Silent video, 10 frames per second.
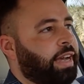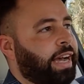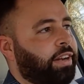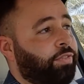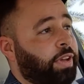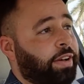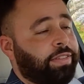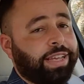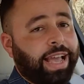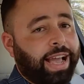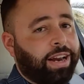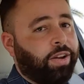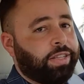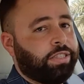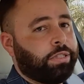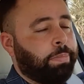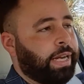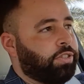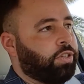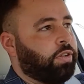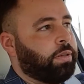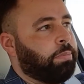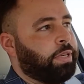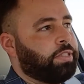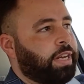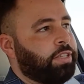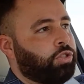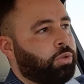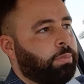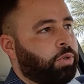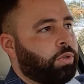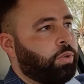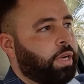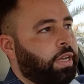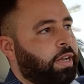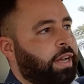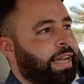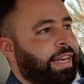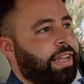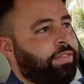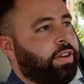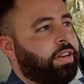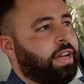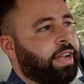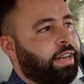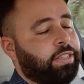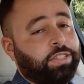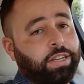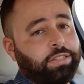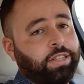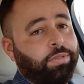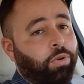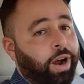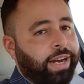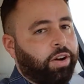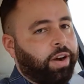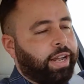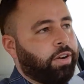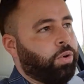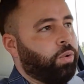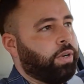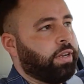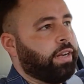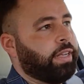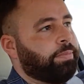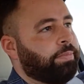And if you have the air glide suspension on the presidential model, it even can adjust the ride height accordingly.